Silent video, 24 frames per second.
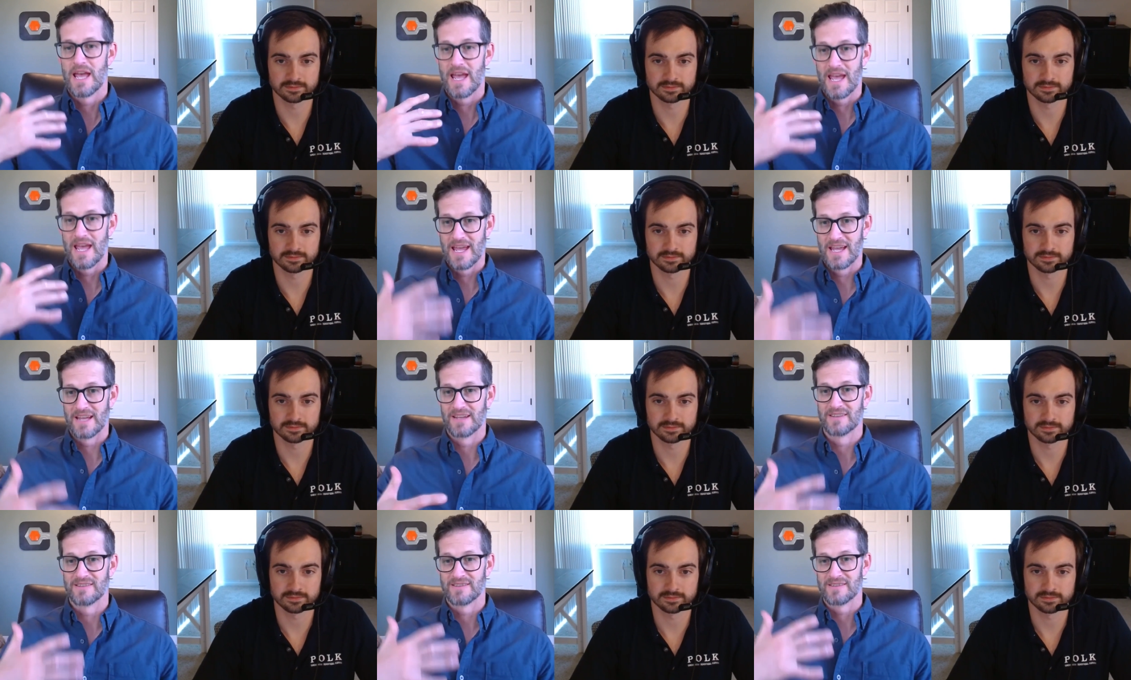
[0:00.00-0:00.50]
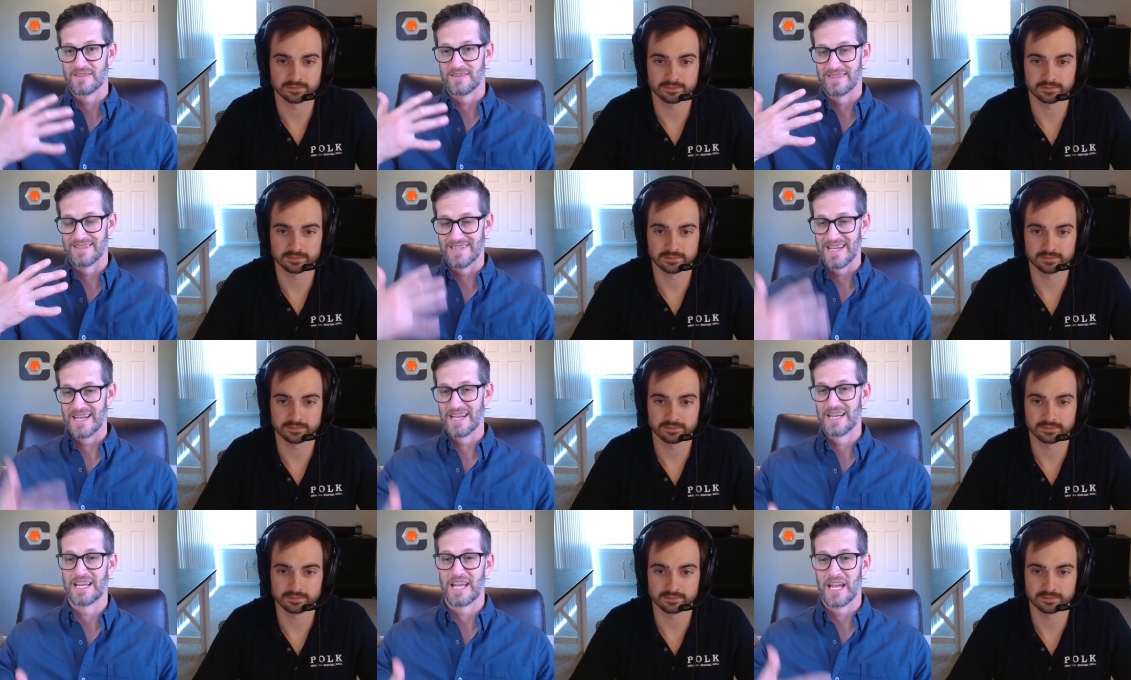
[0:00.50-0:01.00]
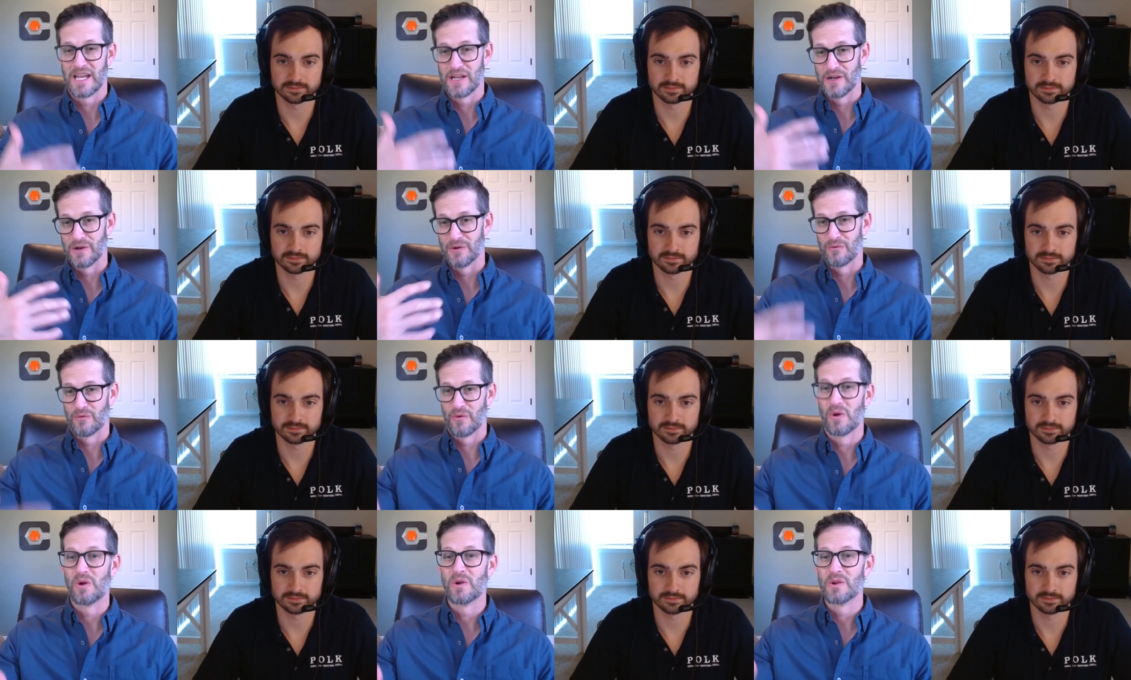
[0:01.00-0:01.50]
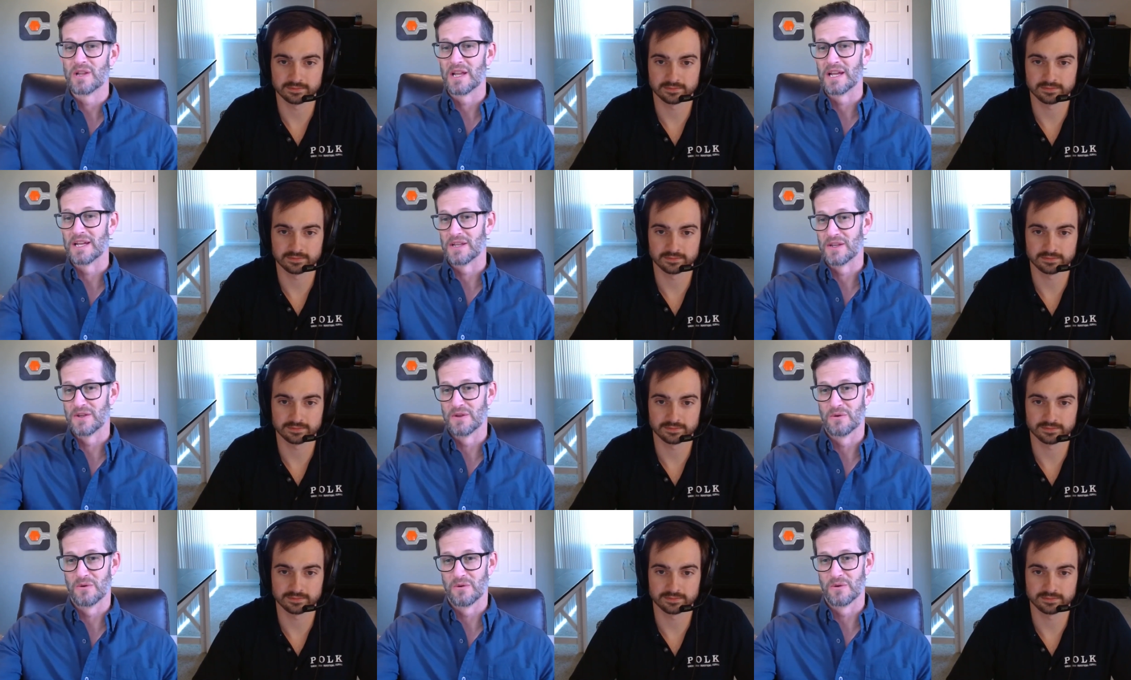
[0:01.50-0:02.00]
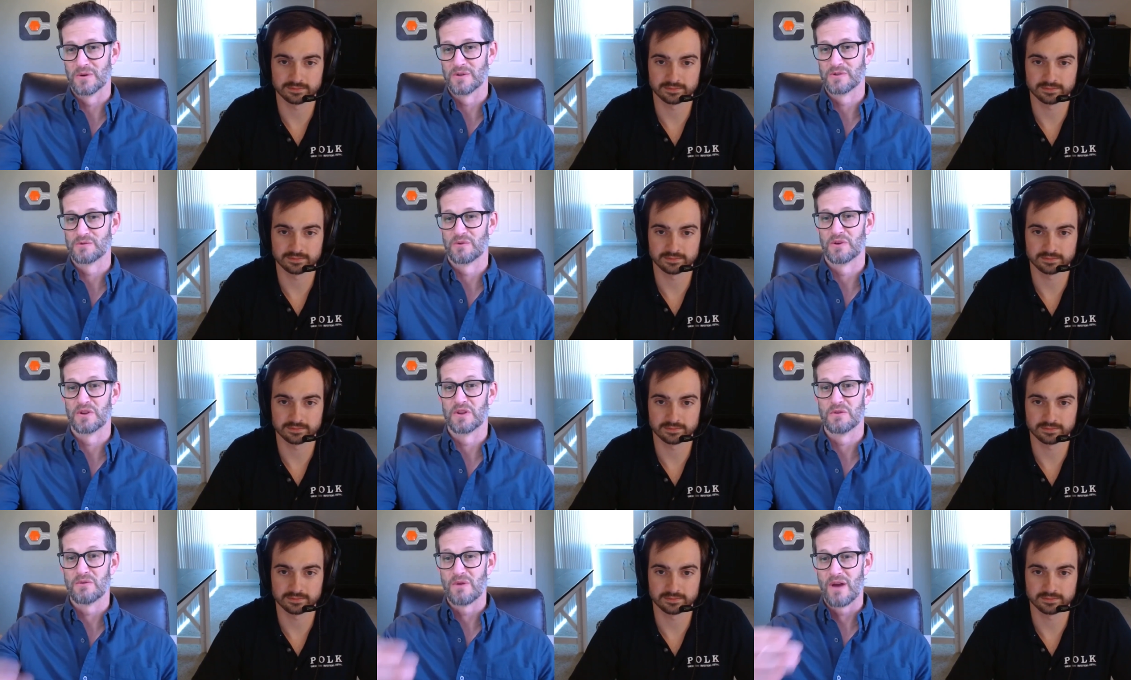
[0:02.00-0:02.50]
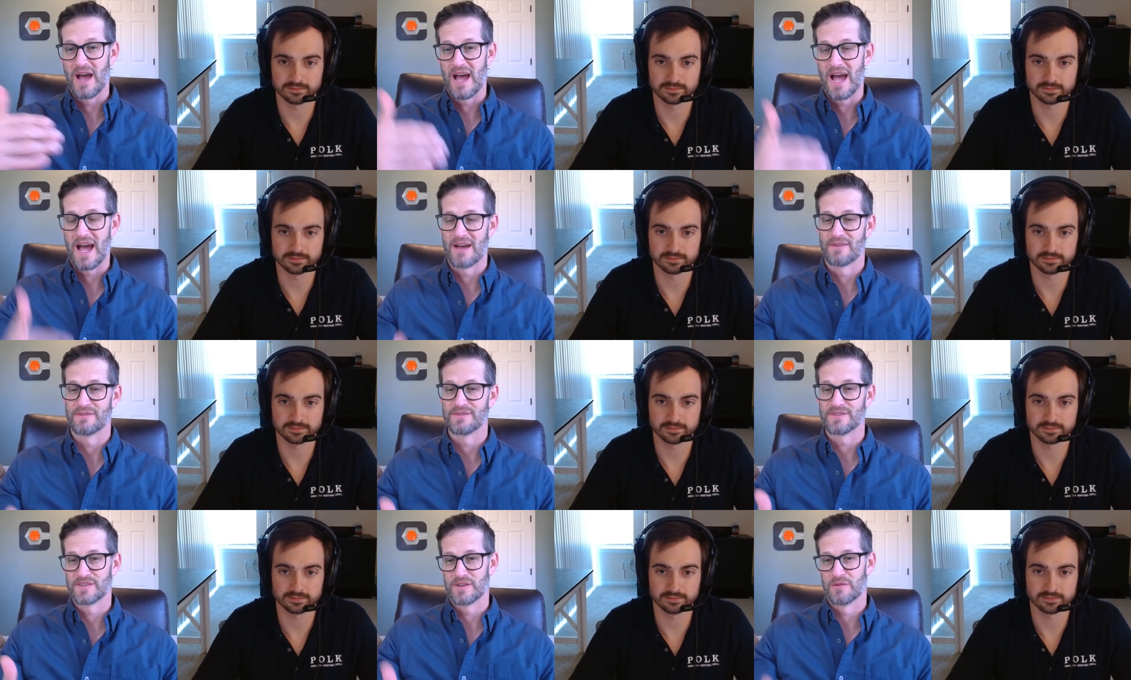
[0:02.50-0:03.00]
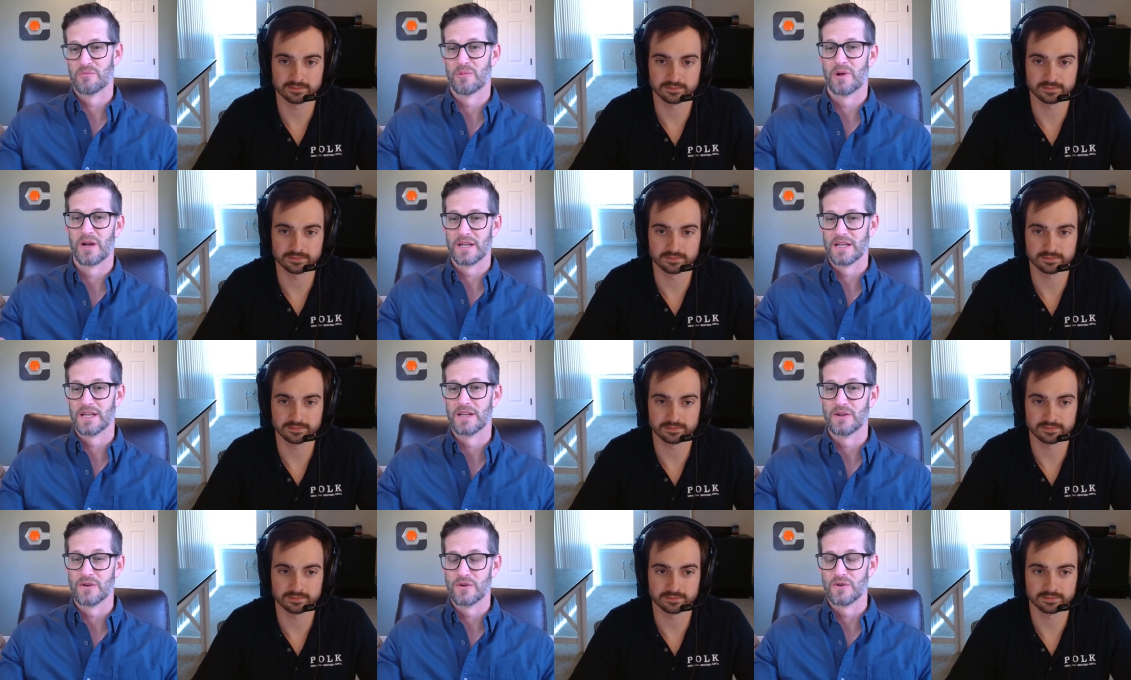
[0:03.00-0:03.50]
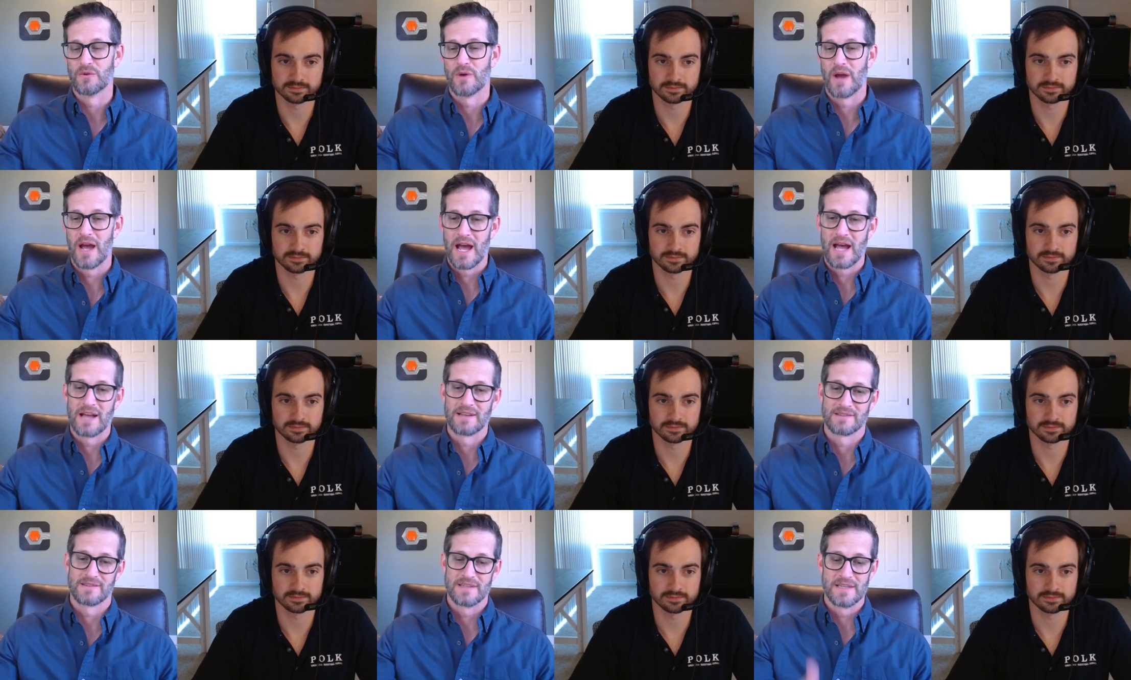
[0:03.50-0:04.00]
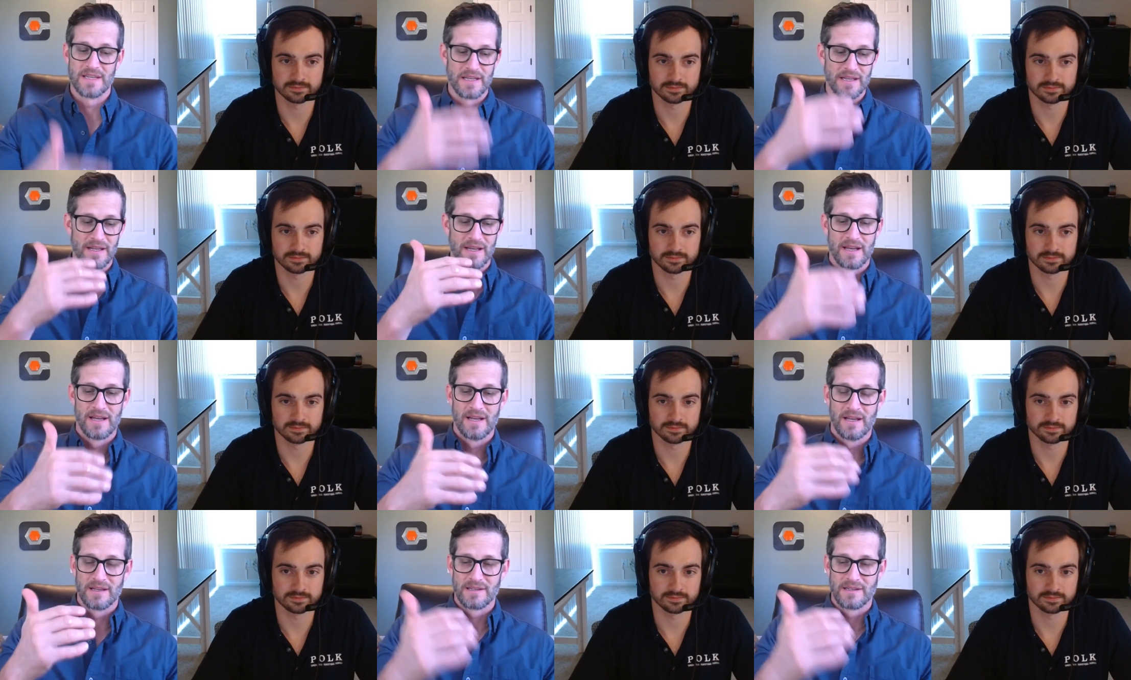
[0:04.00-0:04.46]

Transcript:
Speaker 1: a dedicated role like yours, where you have somebody who has the